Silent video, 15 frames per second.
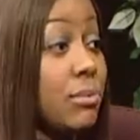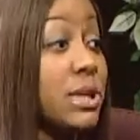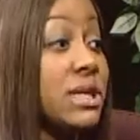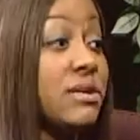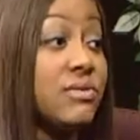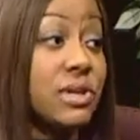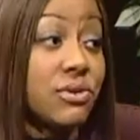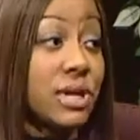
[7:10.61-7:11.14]

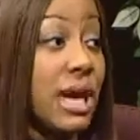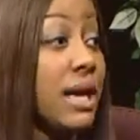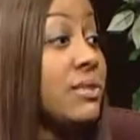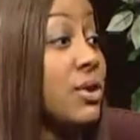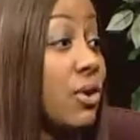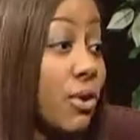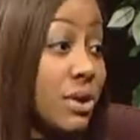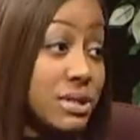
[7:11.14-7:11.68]
Believe it or not,
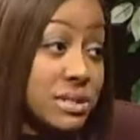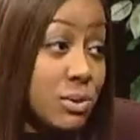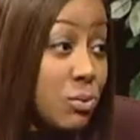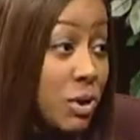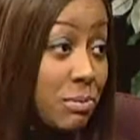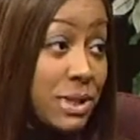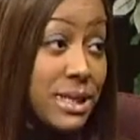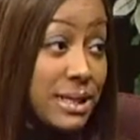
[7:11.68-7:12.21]
there are some
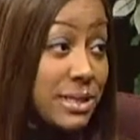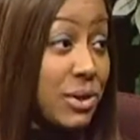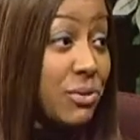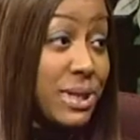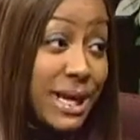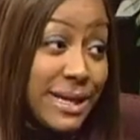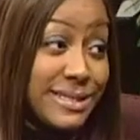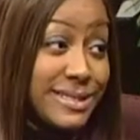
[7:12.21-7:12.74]
women that don't
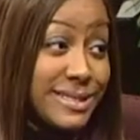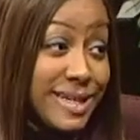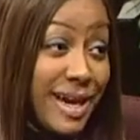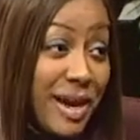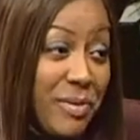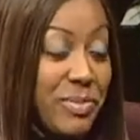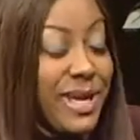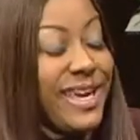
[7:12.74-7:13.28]
like to shop.